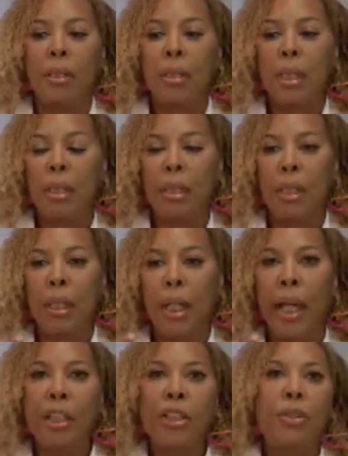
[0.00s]
the
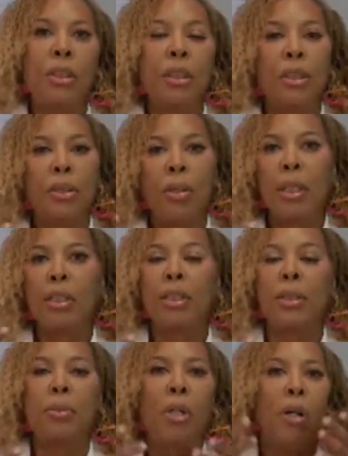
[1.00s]
estrogen talks
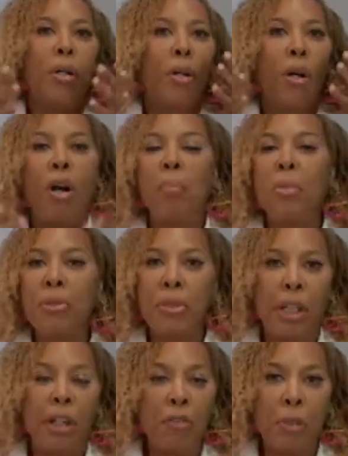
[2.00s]
to almost
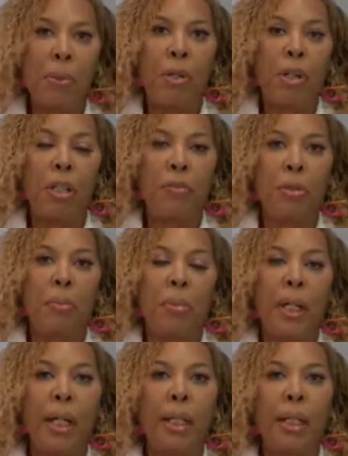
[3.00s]
every part of your
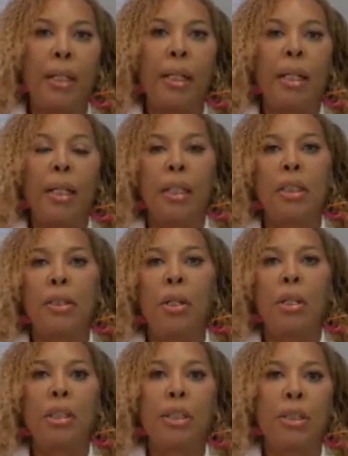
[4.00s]
body. It
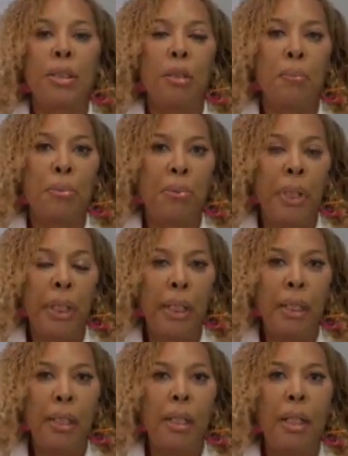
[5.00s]
talks to the
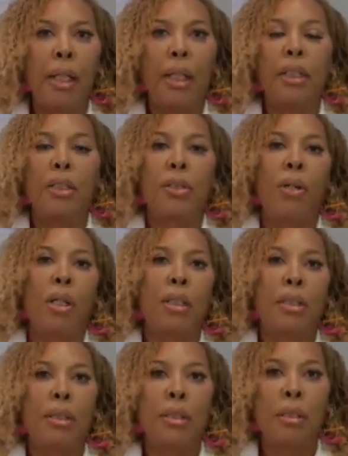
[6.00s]
brain, it
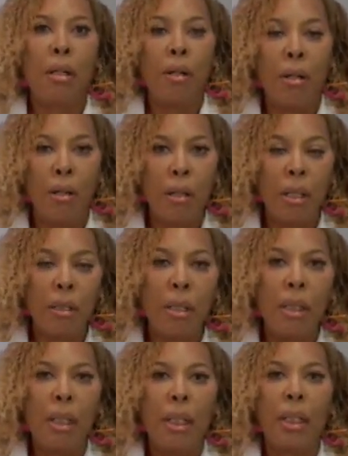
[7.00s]
talks to the heart,
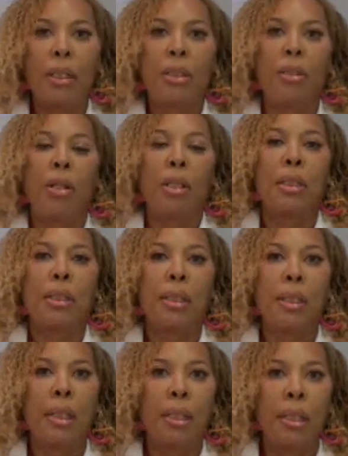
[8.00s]
it talks to
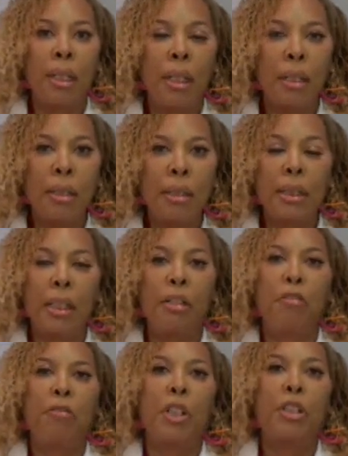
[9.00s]
the lungs, it
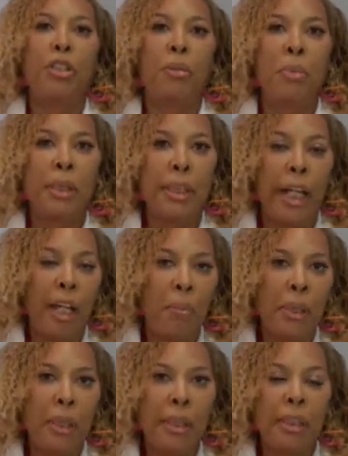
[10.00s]
affects your
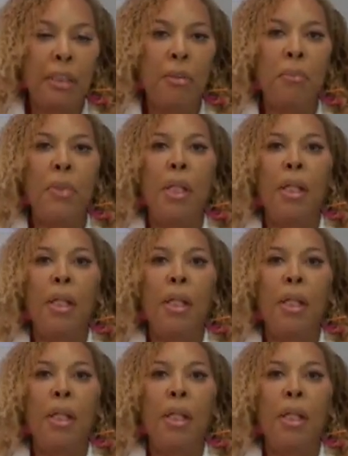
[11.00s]
metabolism.